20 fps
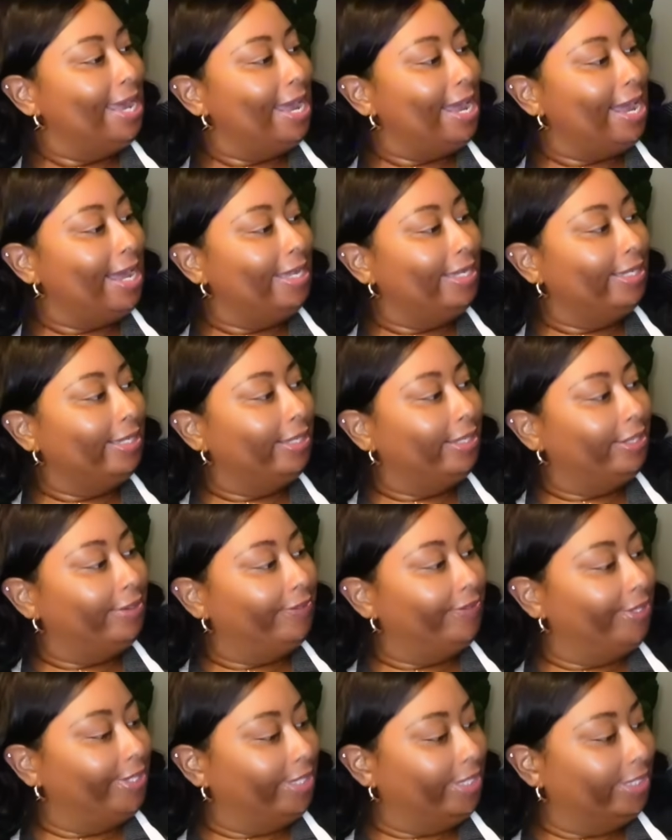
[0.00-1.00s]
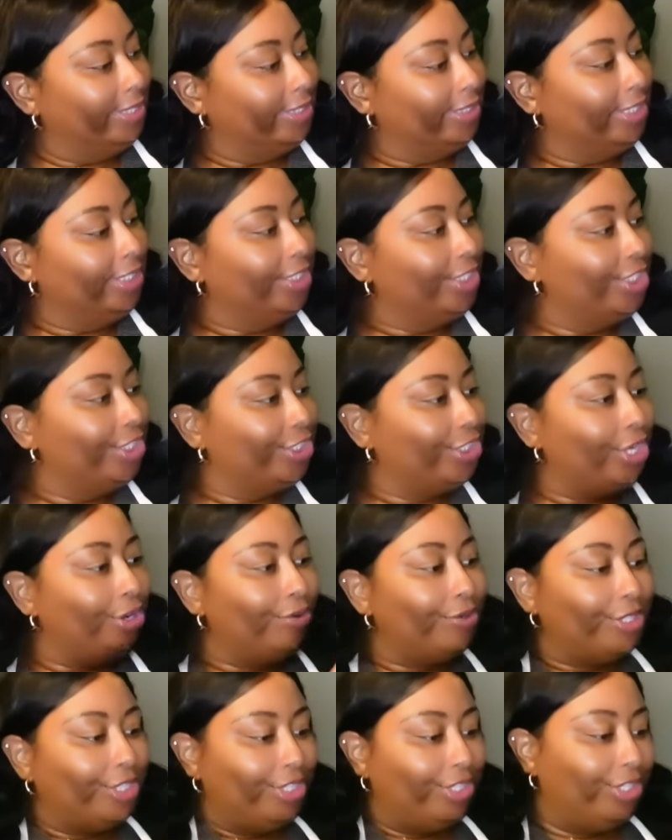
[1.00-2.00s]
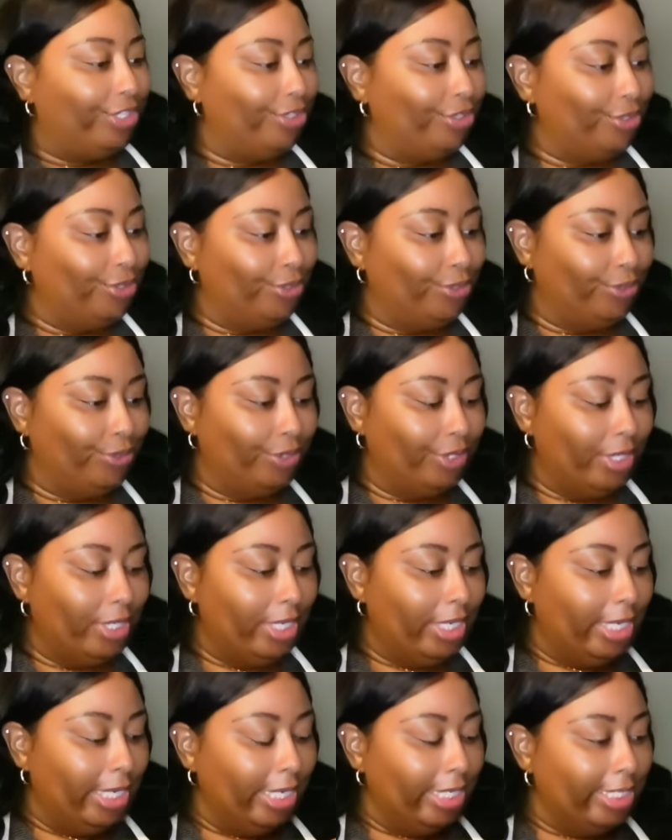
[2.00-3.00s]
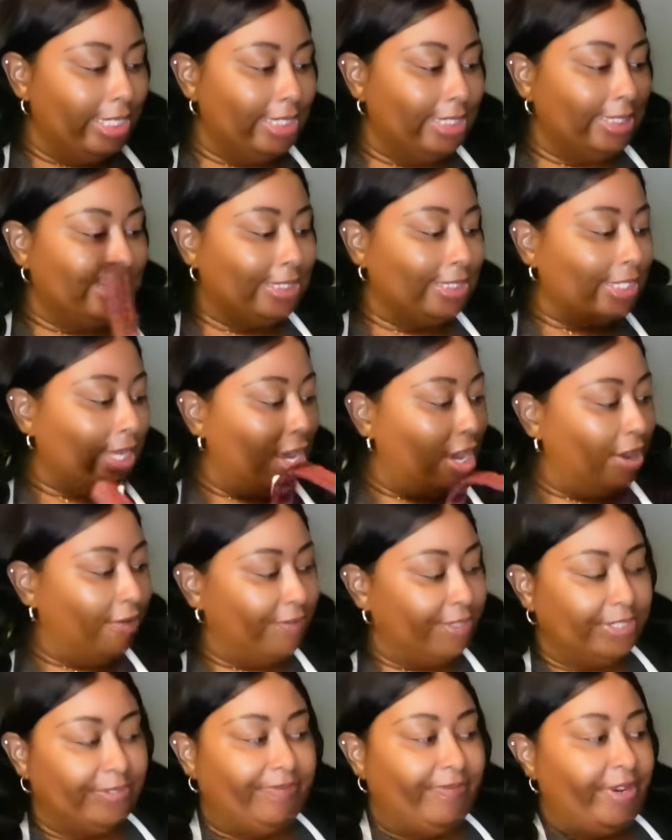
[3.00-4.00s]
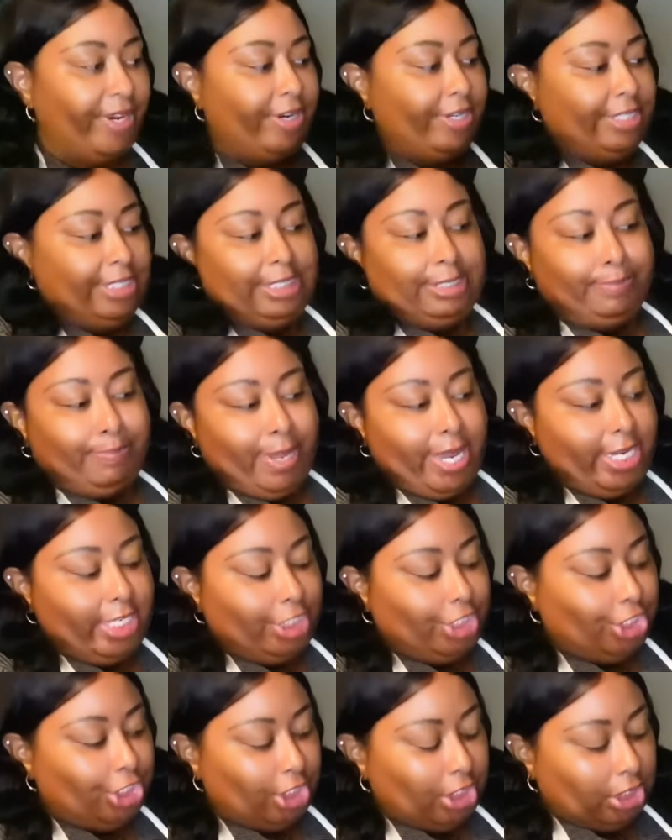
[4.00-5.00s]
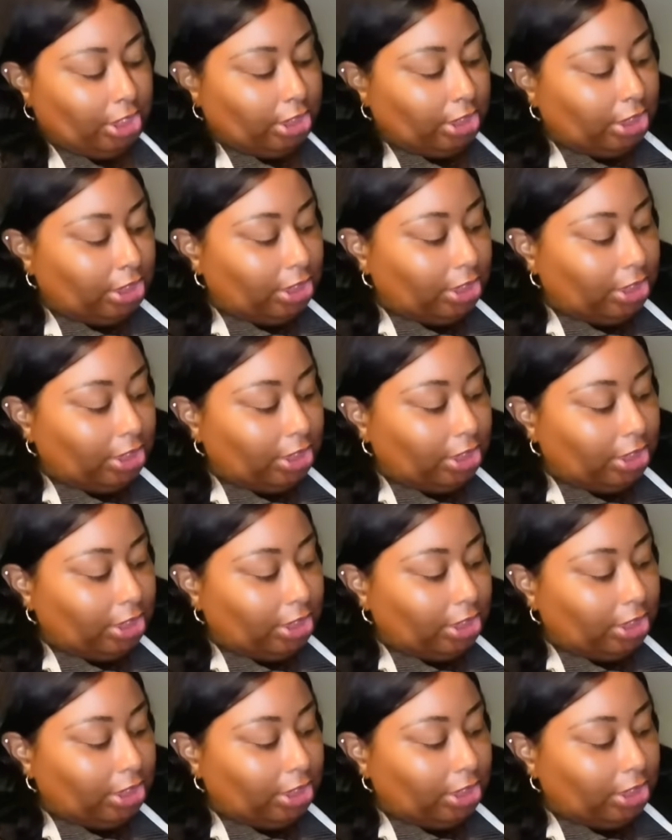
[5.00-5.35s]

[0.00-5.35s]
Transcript: I love this. This is so cute. And it's soft. It's very spacious.